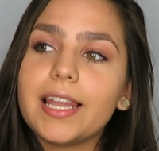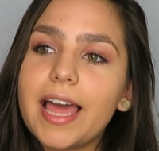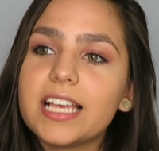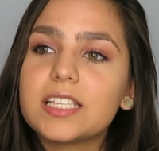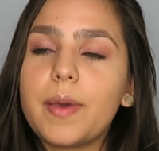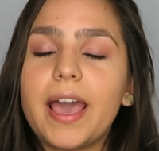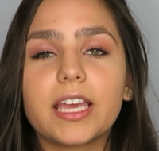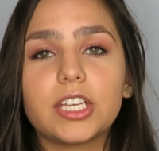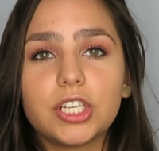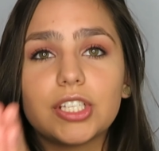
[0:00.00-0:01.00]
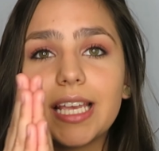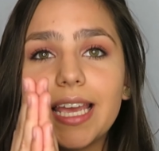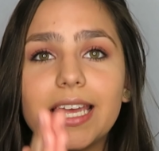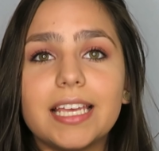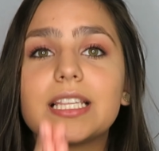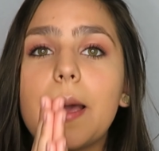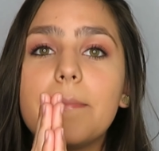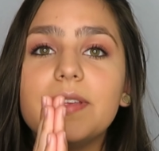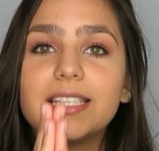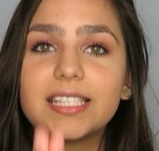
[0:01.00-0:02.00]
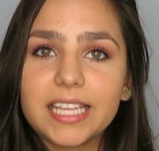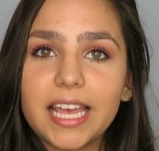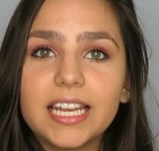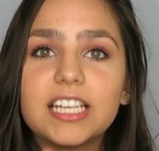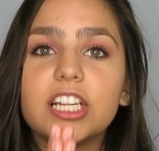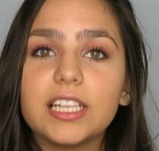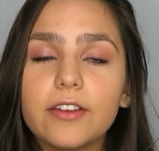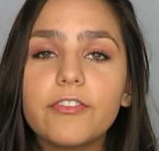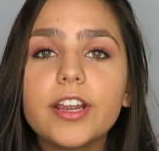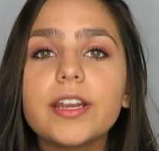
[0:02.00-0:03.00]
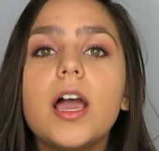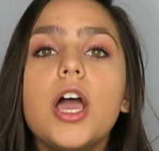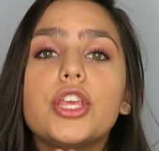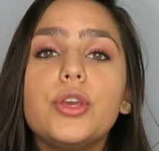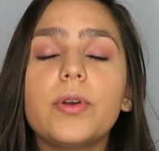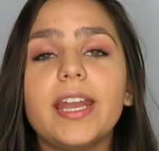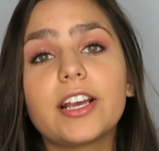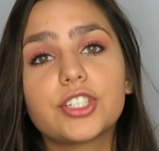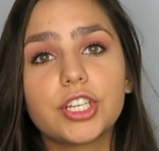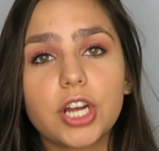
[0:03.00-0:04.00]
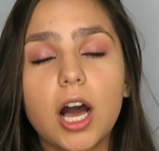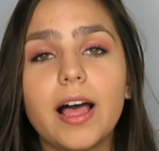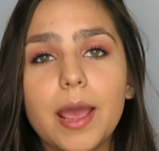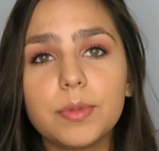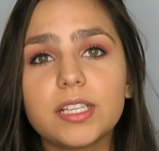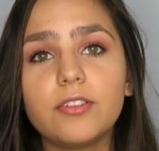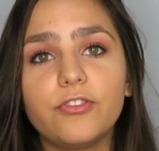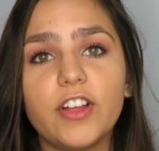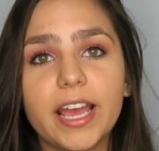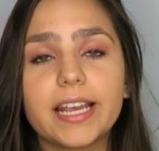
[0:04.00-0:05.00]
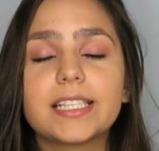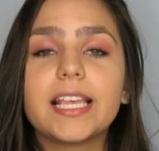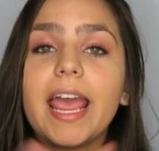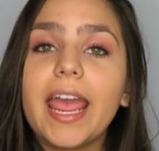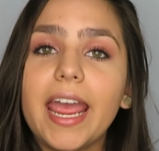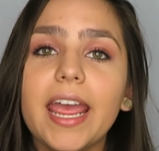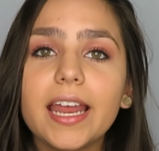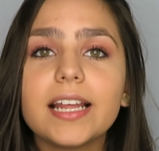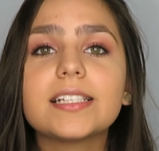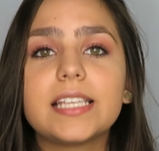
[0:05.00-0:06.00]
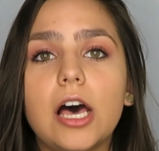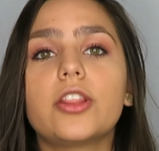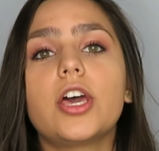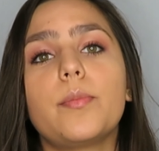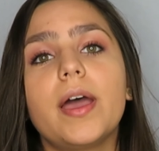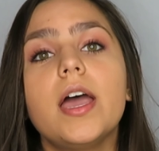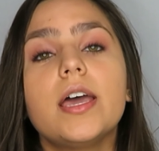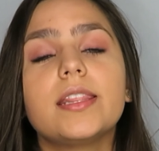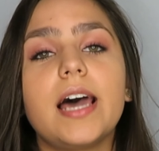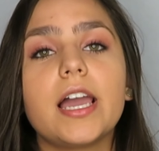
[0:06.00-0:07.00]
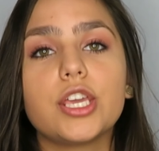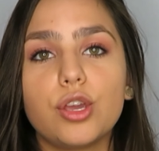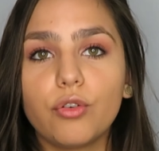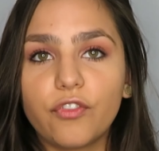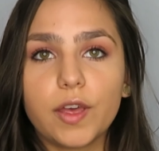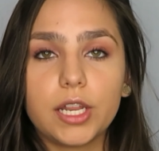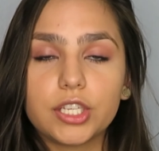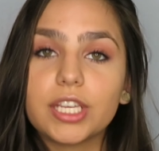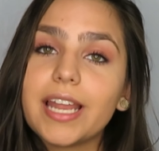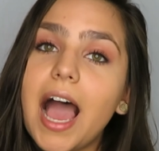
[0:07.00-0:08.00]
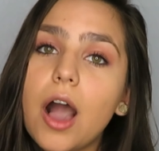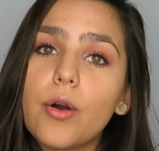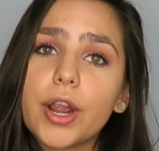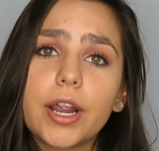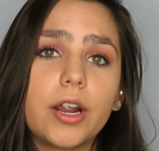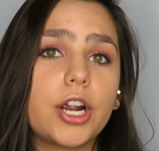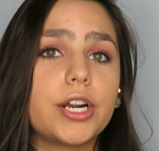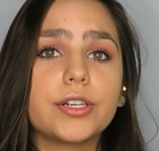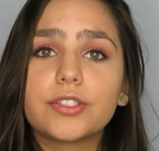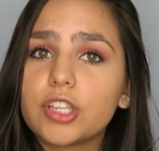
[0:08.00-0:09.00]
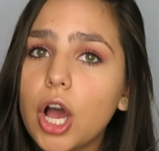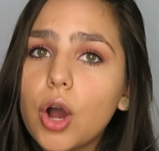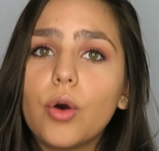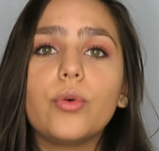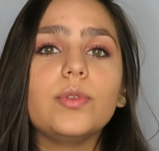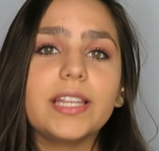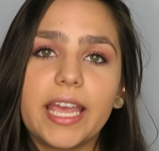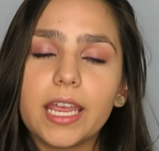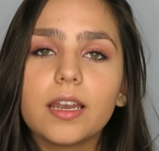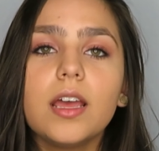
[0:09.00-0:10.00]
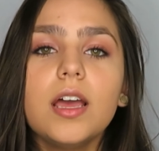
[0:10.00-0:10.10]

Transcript: last packages is sent and delivered, you can actually call Amazon Flex and tell them that you finish an hour or so late.